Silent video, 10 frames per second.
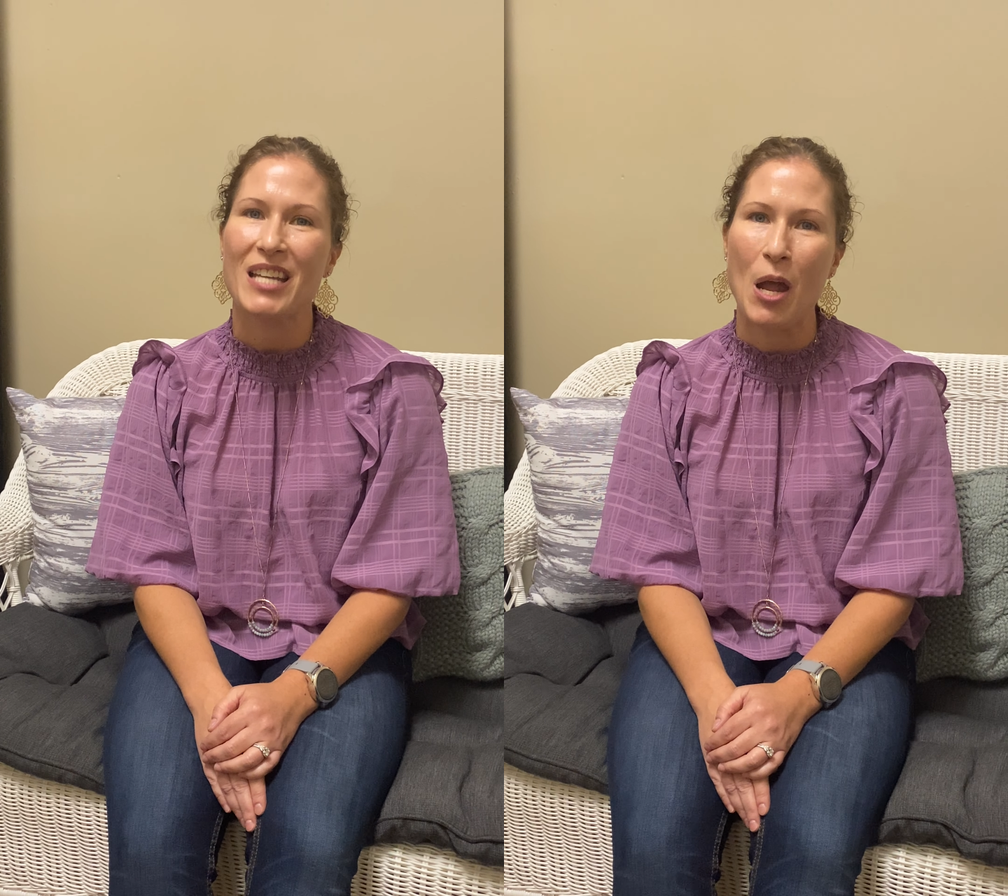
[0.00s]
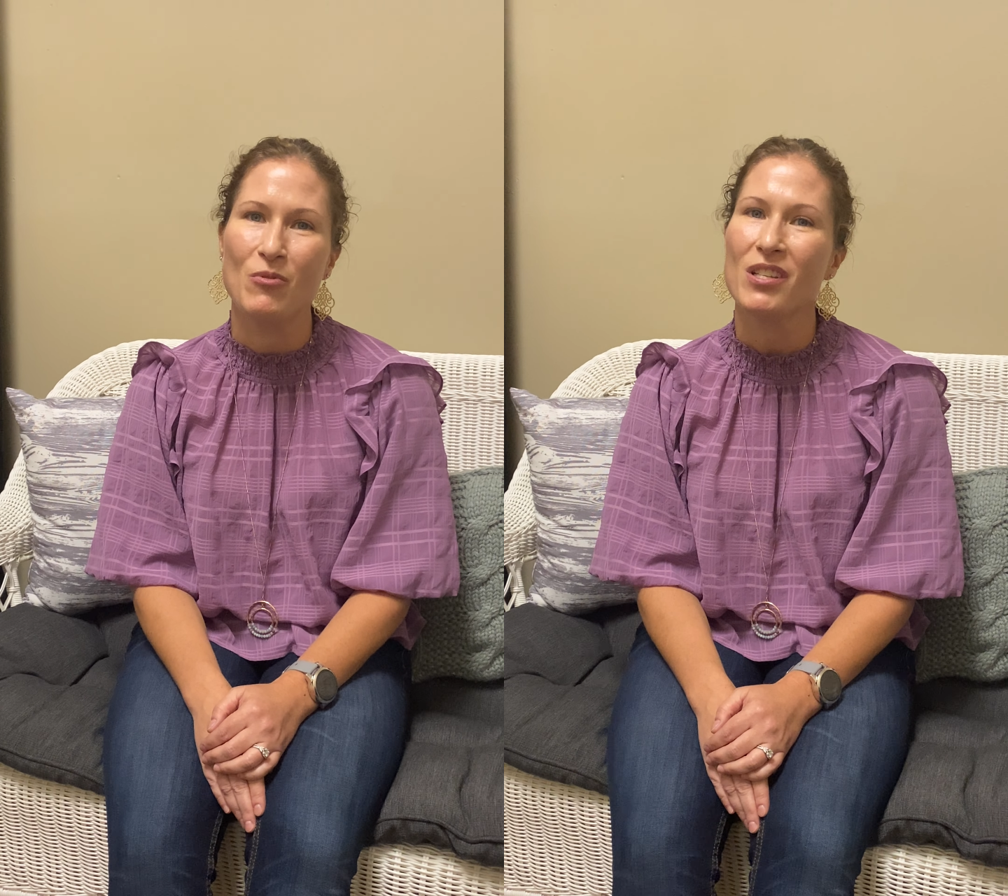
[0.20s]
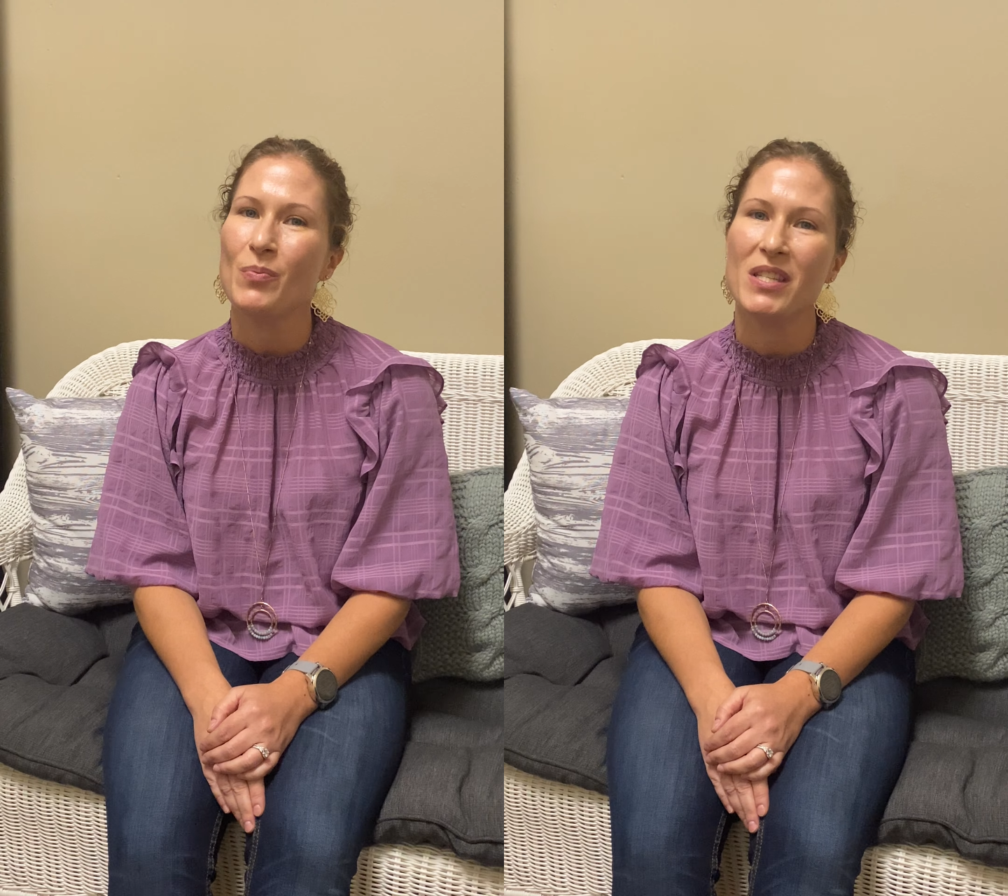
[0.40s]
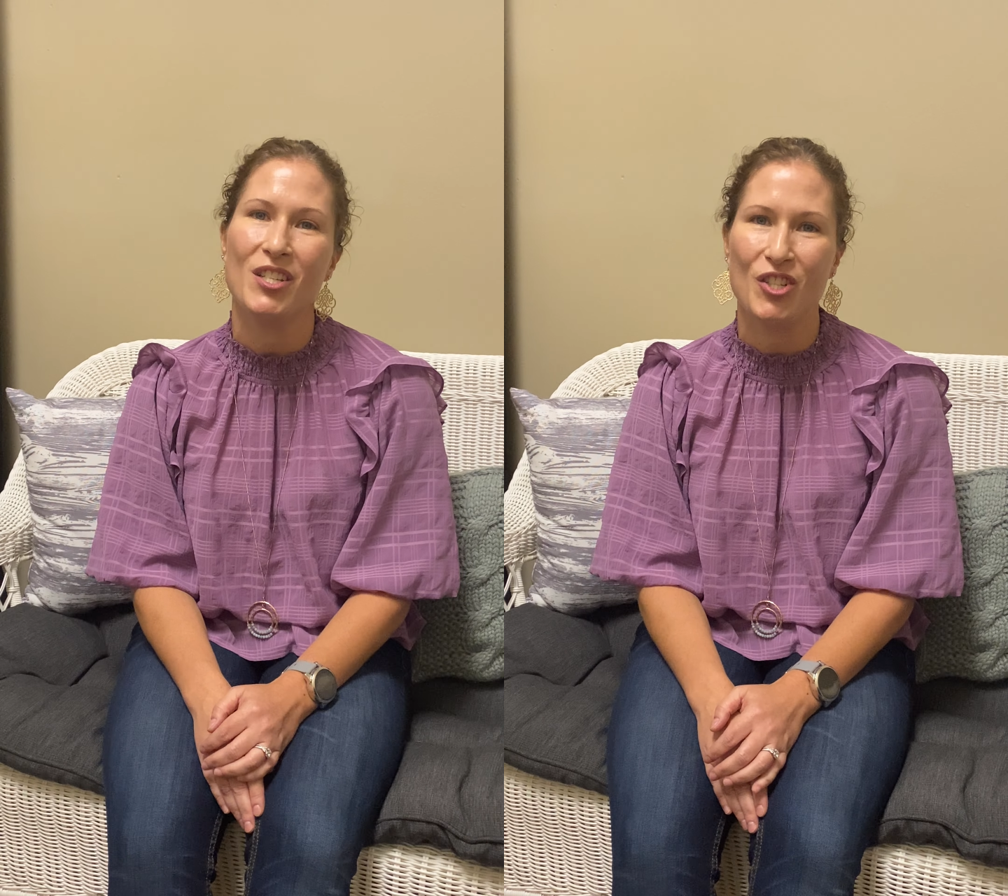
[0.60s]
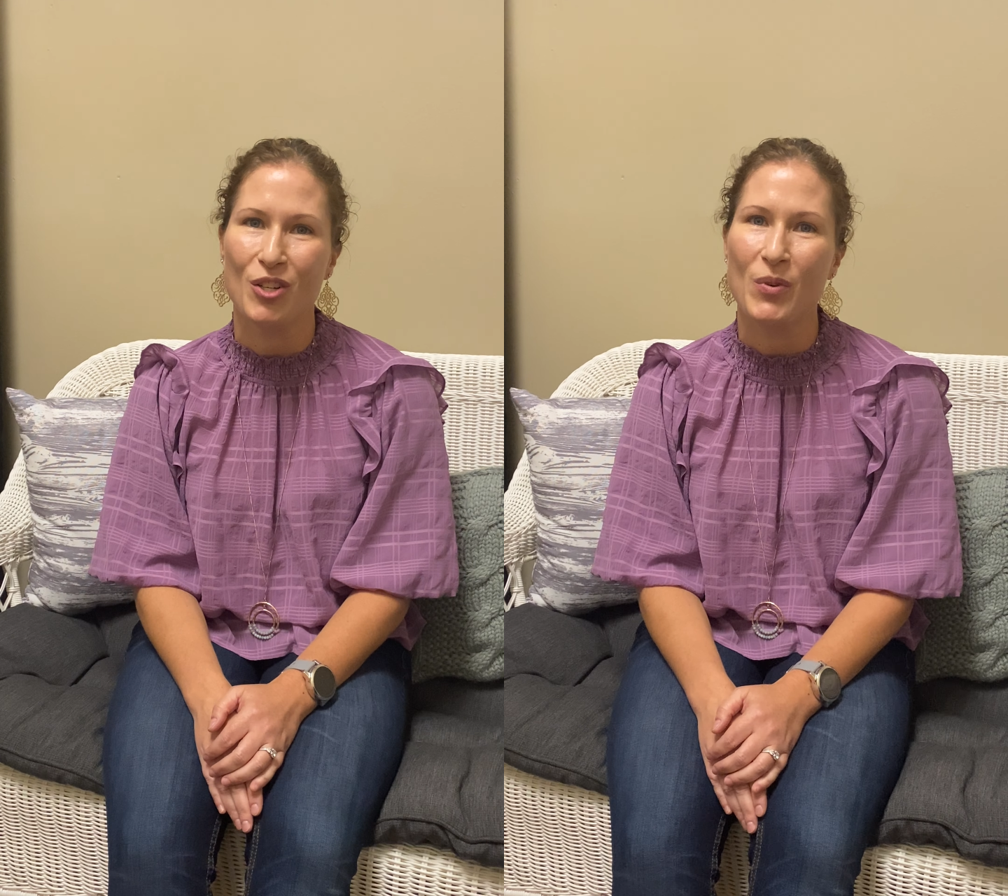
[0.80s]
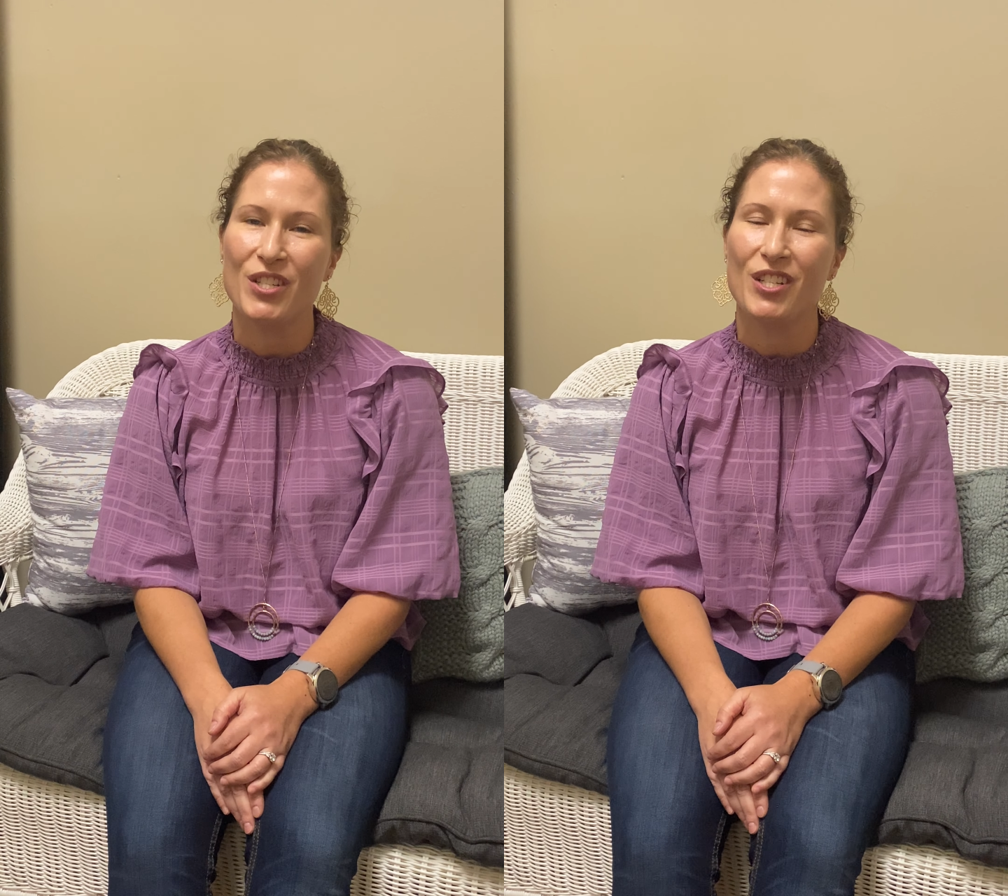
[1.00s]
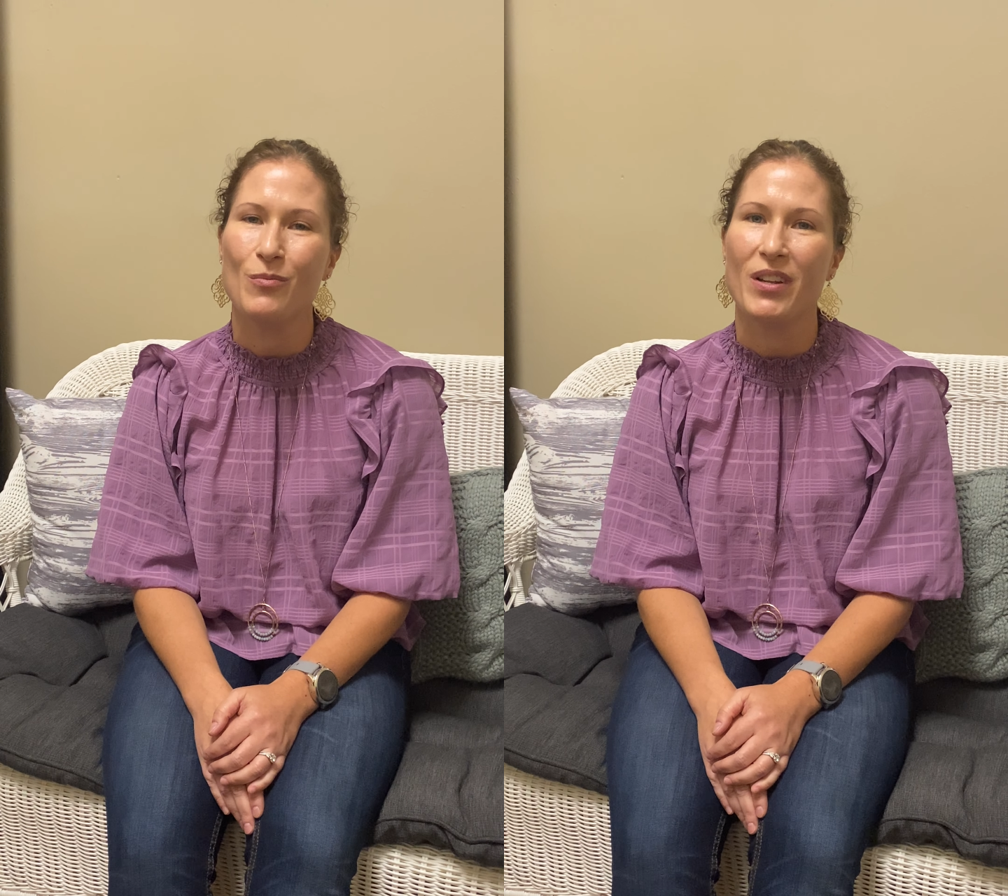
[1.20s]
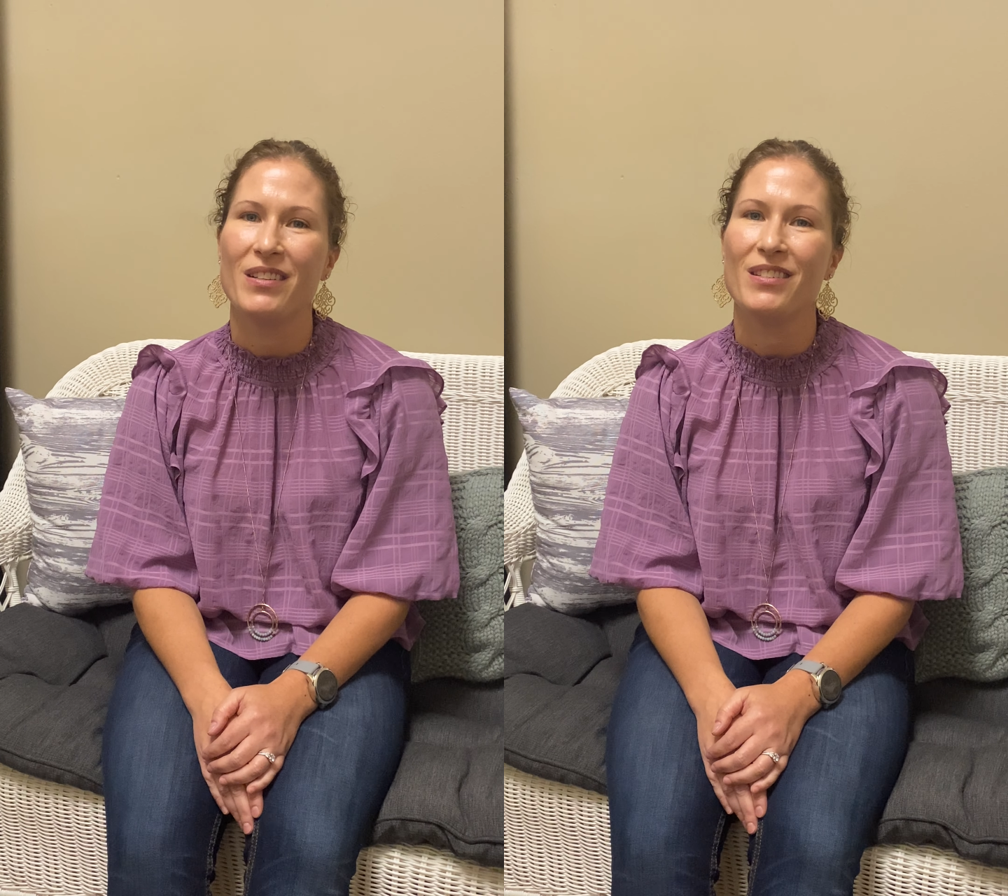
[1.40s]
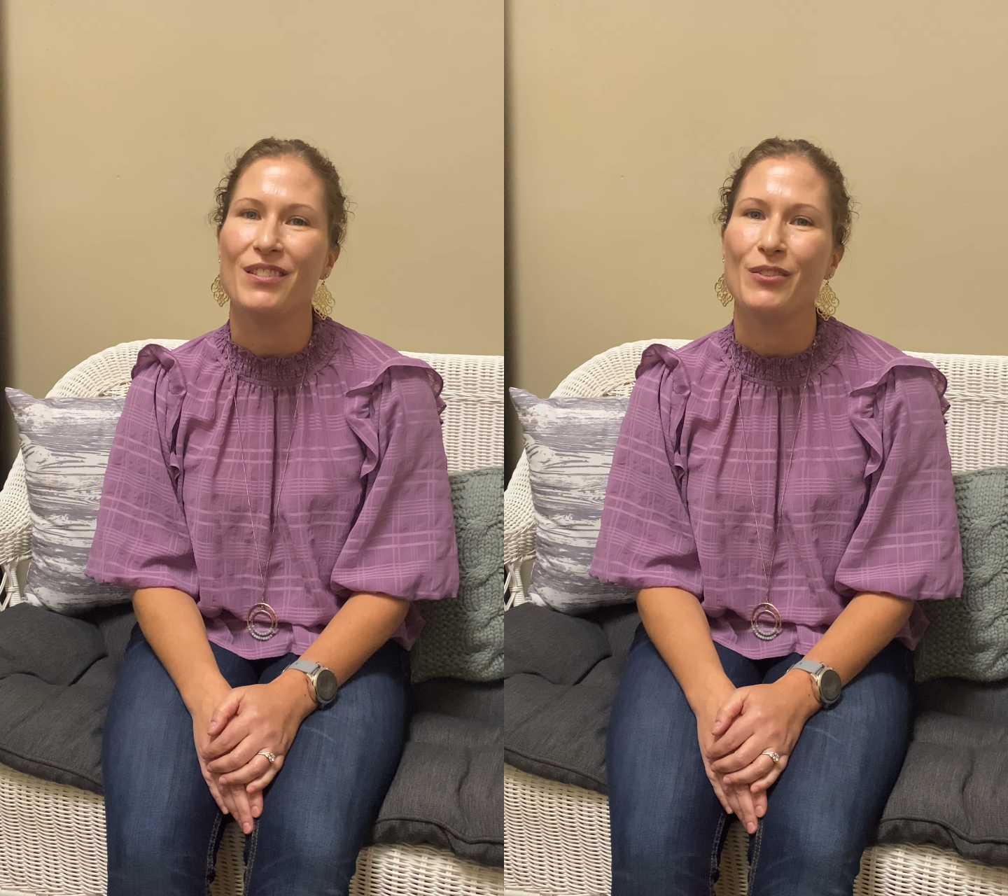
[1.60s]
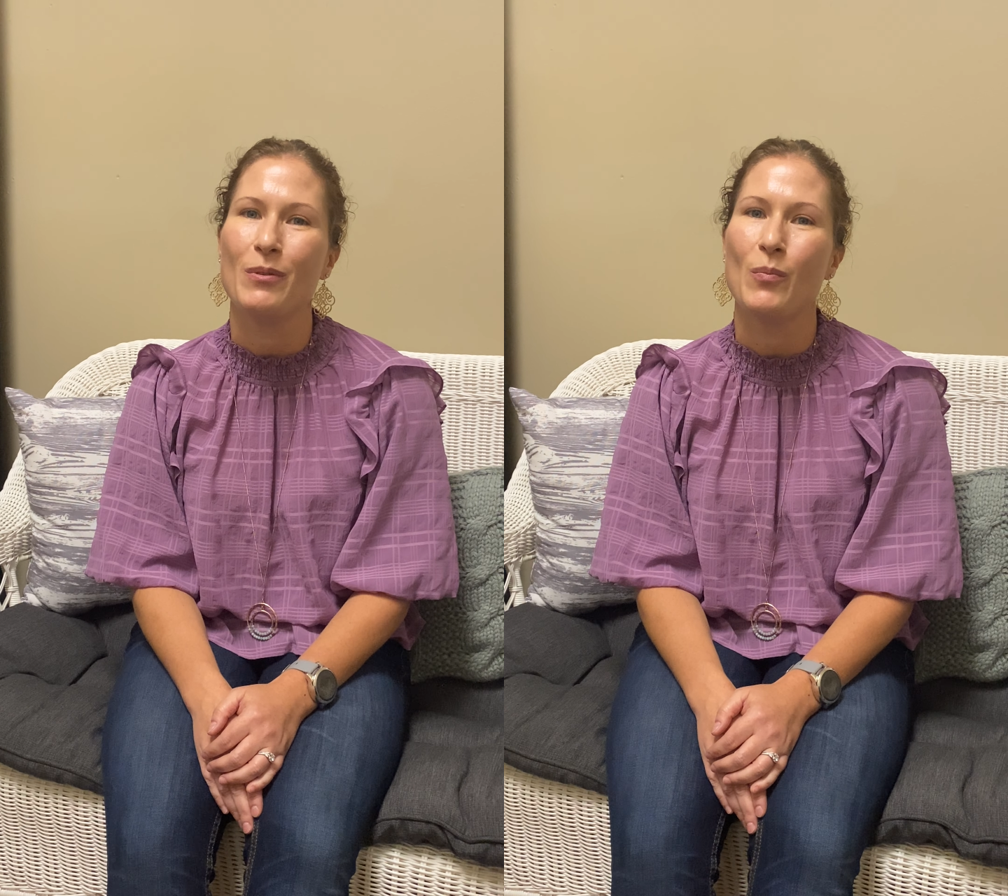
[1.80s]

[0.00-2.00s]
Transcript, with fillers: time just wasn't sure what she wanted to do.